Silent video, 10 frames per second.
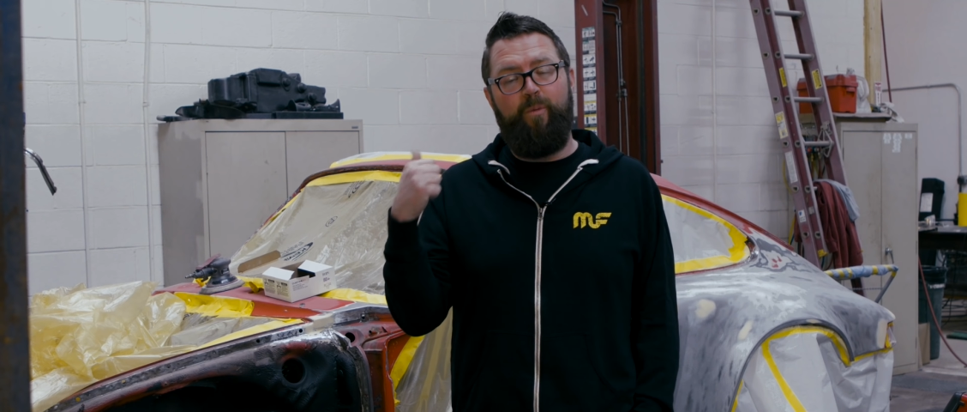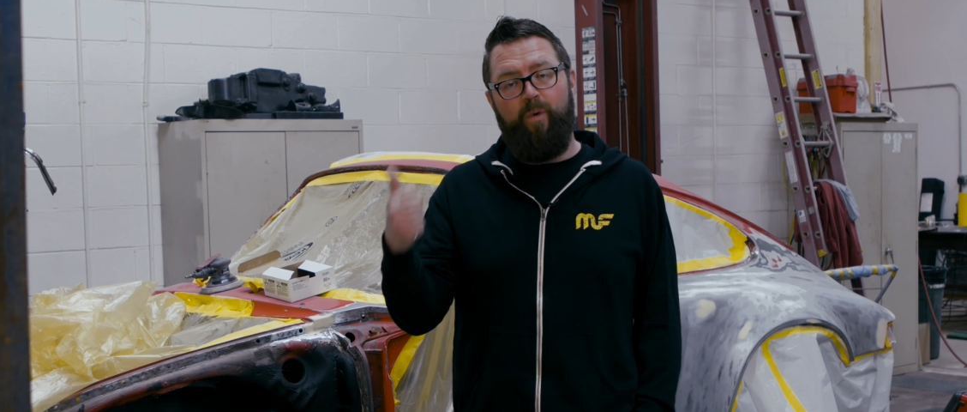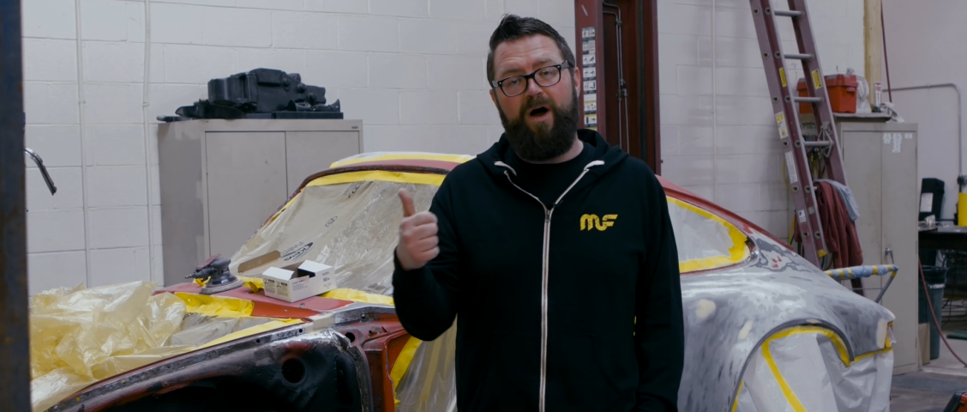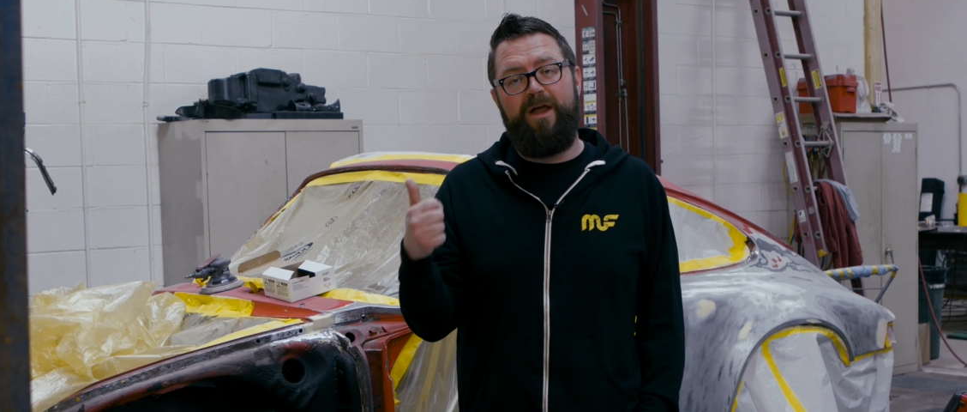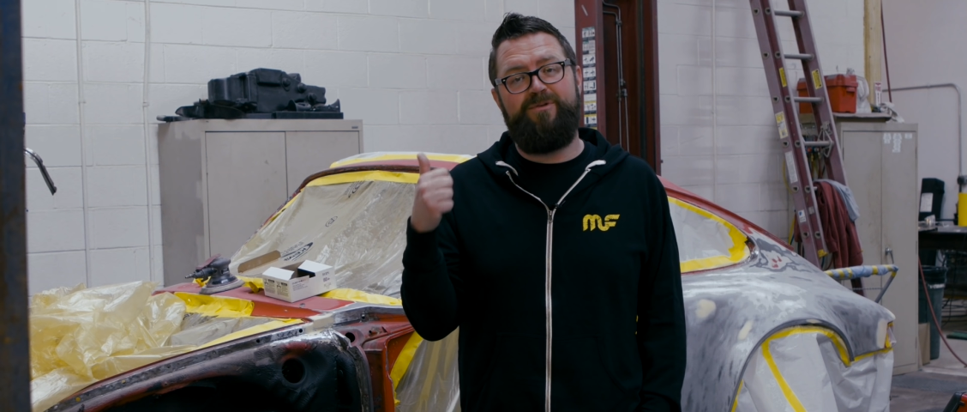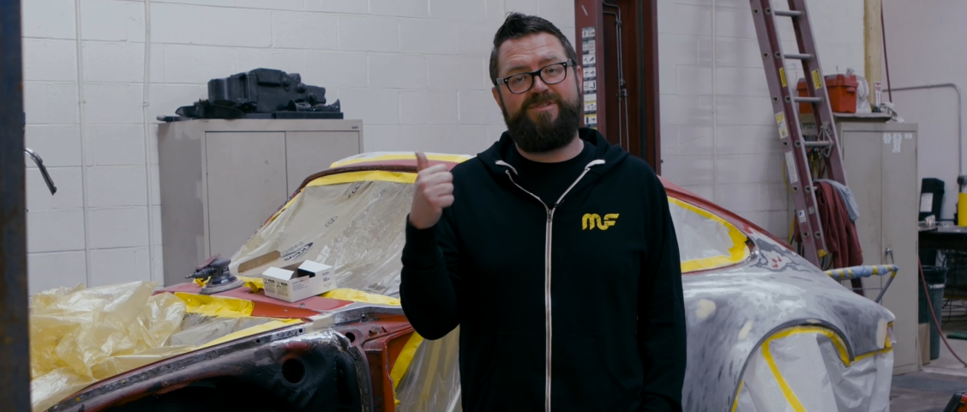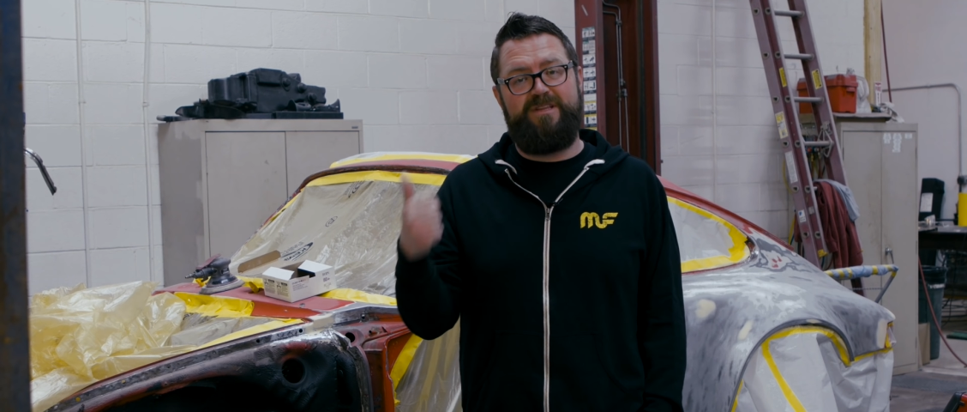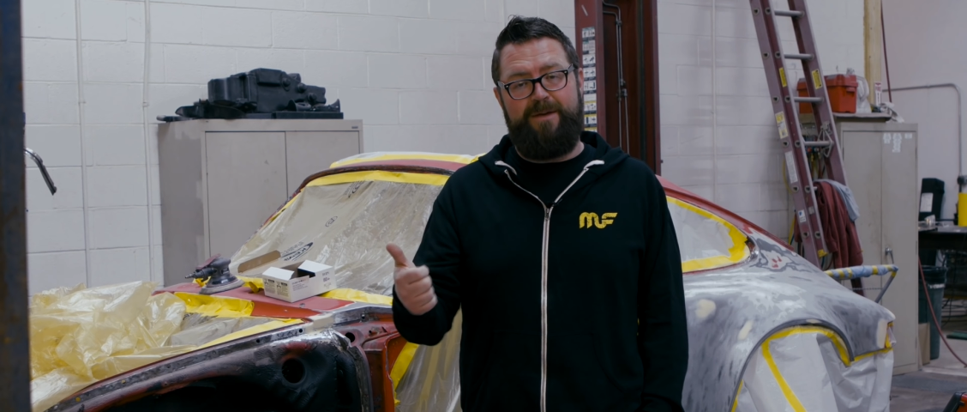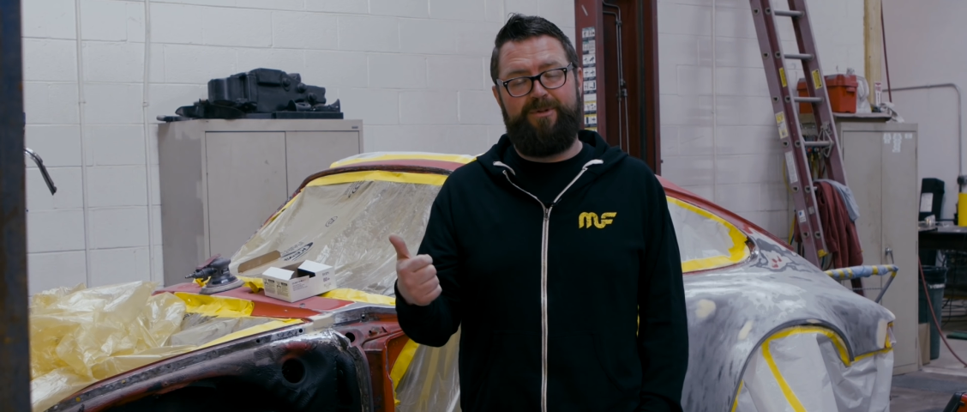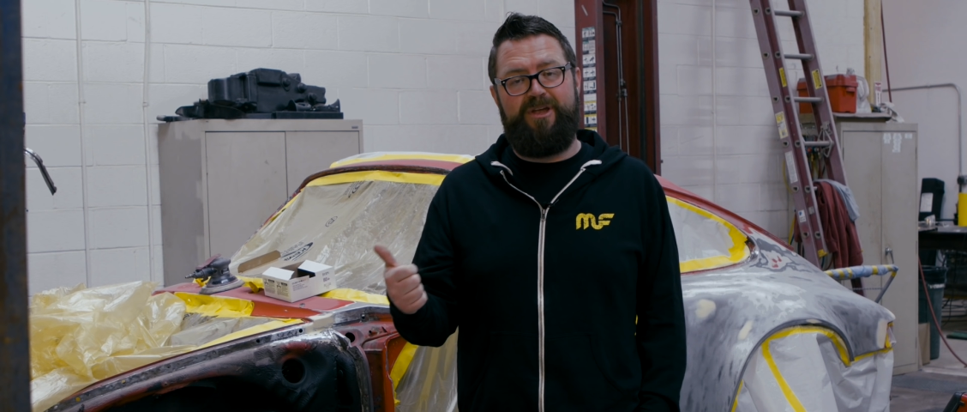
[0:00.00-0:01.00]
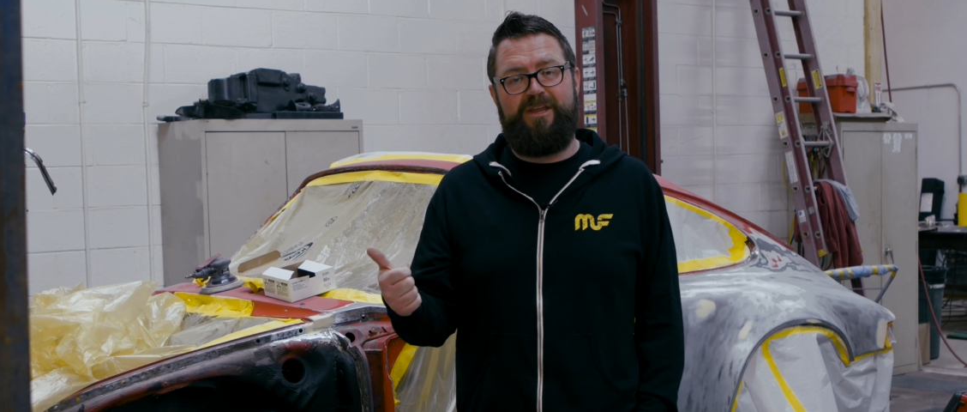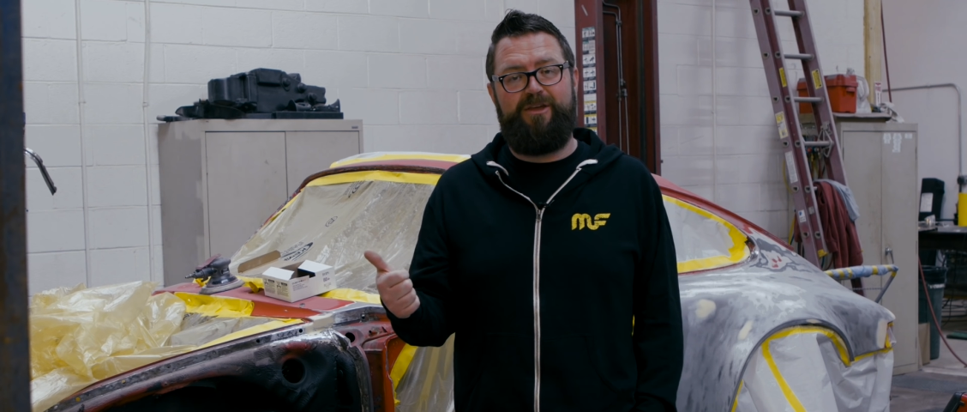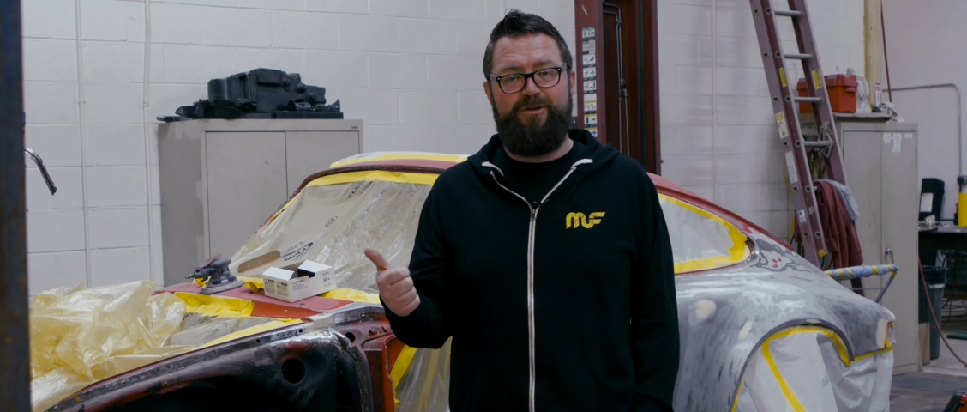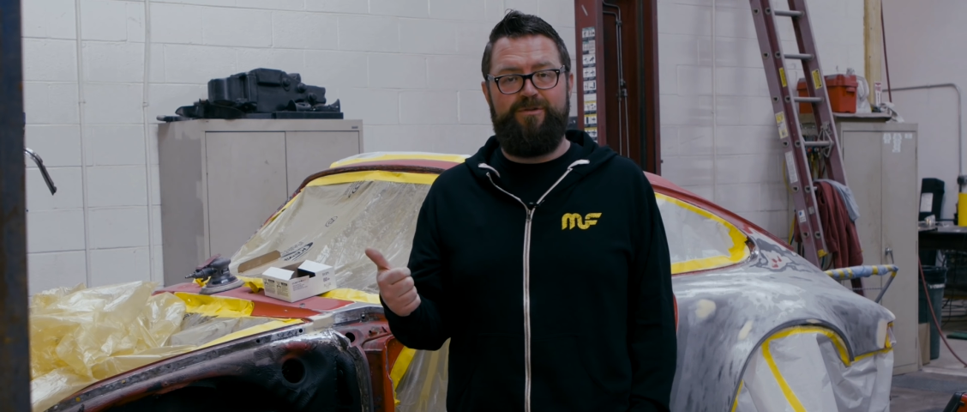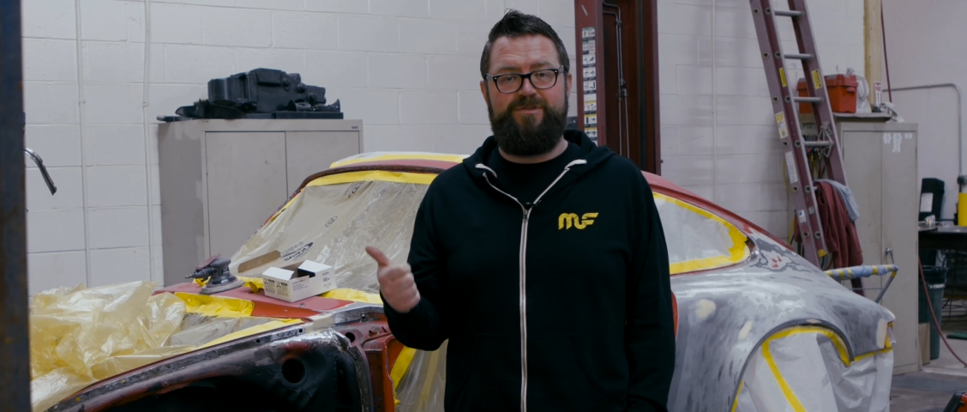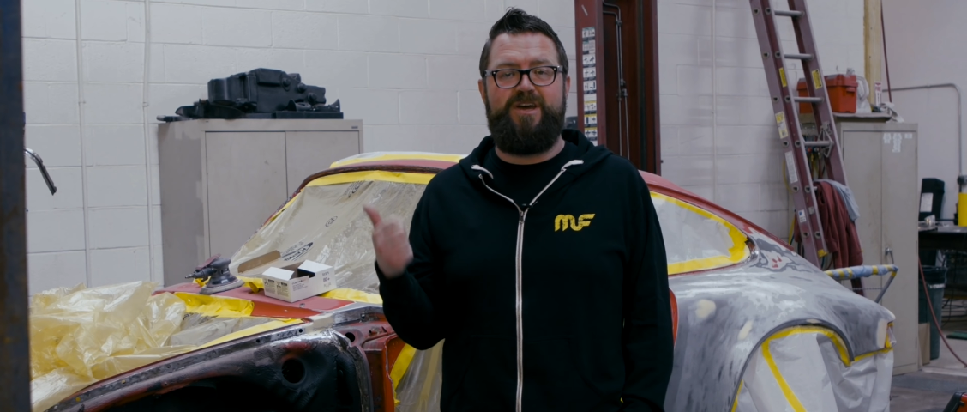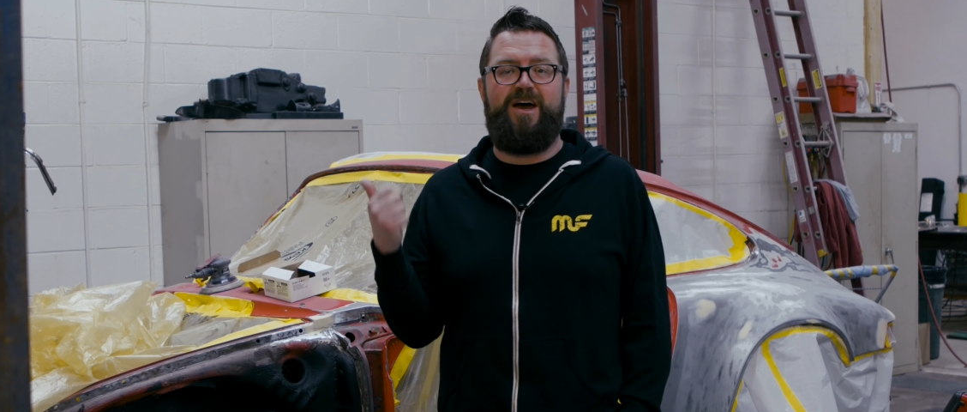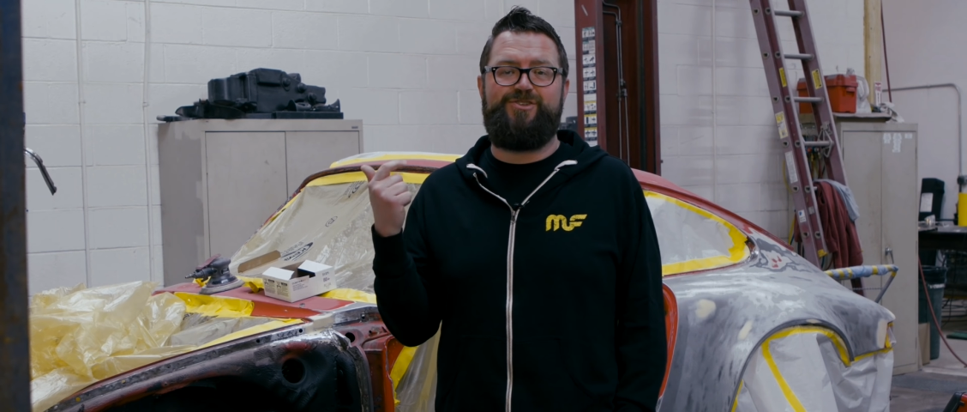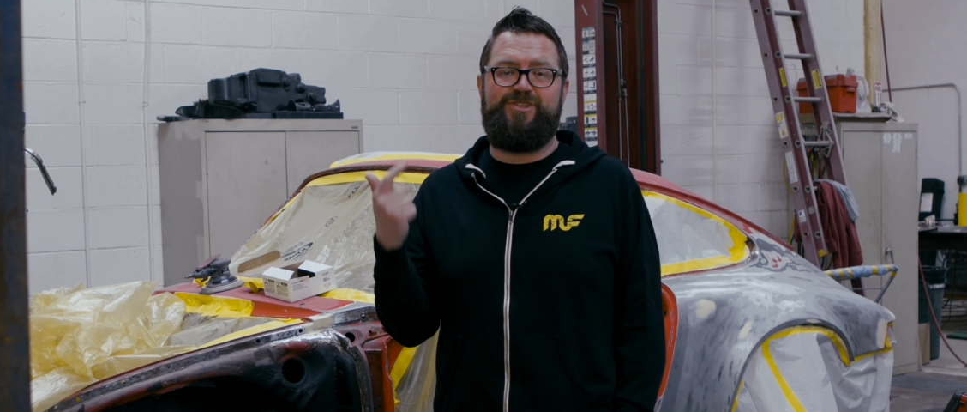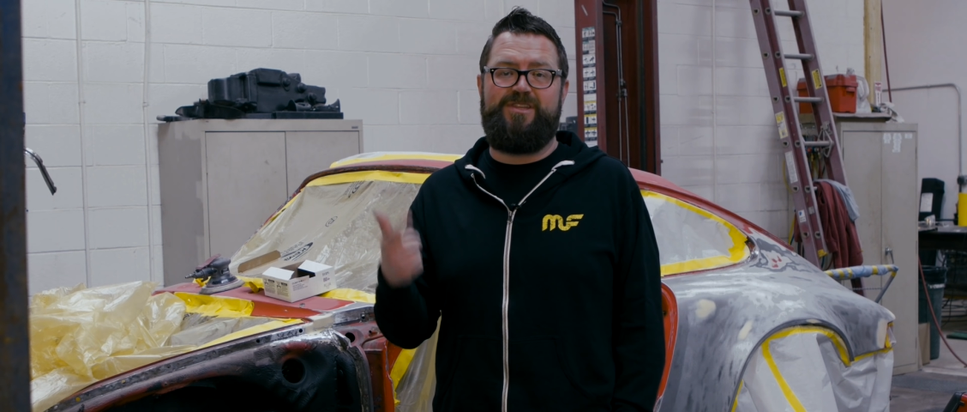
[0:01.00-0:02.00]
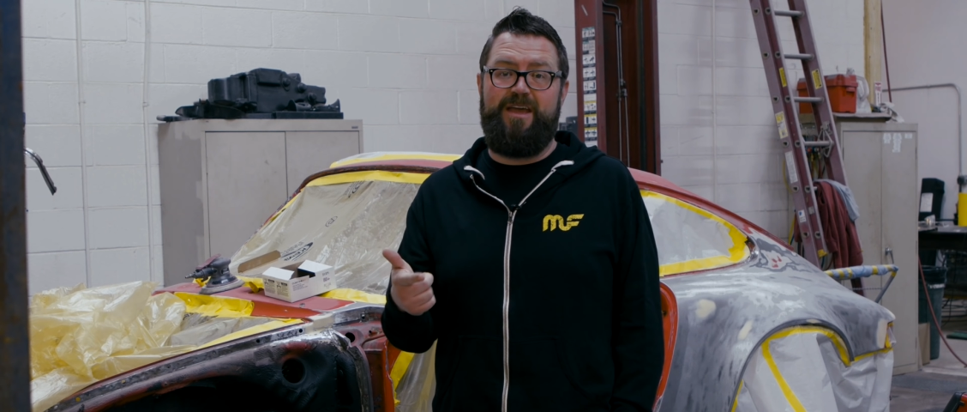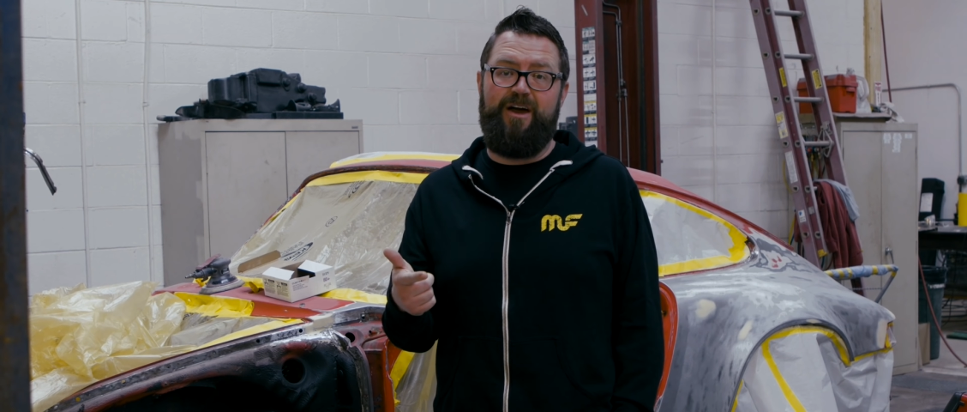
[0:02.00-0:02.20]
One was a Lamborghini Countach and the